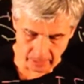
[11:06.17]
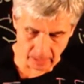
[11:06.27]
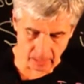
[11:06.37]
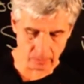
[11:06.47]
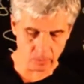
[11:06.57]

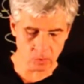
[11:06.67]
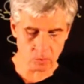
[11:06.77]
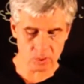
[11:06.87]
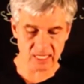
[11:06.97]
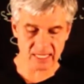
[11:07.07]
And we
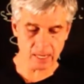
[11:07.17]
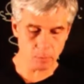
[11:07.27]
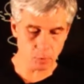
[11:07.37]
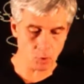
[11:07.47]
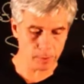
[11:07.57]
use the same
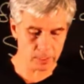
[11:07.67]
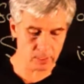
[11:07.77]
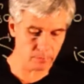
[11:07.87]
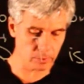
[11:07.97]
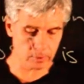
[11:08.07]
property
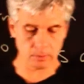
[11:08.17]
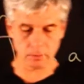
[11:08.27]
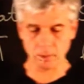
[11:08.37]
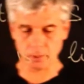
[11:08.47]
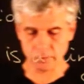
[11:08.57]
of a
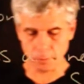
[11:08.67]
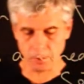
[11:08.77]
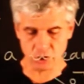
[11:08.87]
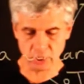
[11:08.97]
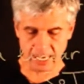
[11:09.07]

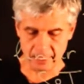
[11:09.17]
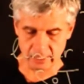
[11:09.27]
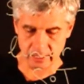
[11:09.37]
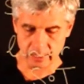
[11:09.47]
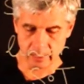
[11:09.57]
transformation
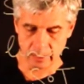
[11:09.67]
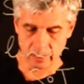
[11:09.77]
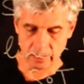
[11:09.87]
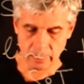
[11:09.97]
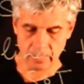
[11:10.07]
S.
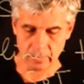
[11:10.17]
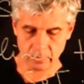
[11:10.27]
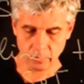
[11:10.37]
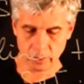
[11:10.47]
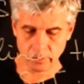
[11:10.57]
And
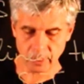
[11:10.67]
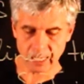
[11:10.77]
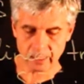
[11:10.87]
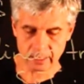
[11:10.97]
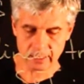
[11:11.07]
what we
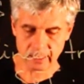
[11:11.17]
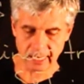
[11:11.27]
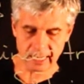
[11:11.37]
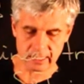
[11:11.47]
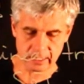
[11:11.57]
get is
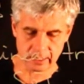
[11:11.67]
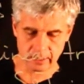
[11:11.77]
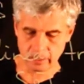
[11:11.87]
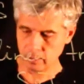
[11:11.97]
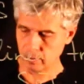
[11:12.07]
S
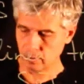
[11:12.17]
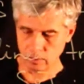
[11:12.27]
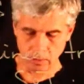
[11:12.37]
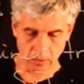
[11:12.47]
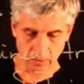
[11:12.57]

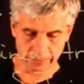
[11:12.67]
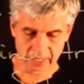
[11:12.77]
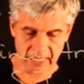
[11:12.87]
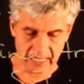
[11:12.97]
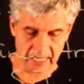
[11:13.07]
of
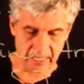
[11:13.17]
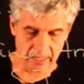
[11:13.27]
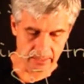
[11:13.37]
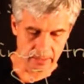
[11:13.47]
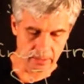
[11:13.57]
T
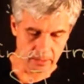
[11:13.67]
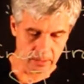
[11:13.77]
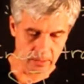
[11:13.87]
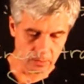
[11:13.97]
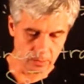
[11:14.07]

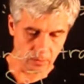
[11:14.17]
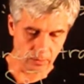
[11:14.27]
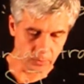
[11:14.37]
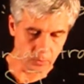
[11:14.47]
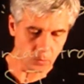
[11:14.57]
of
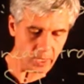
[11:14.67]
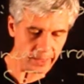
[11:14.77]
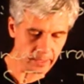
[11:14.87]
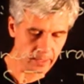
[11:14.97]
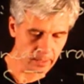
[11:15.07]
U1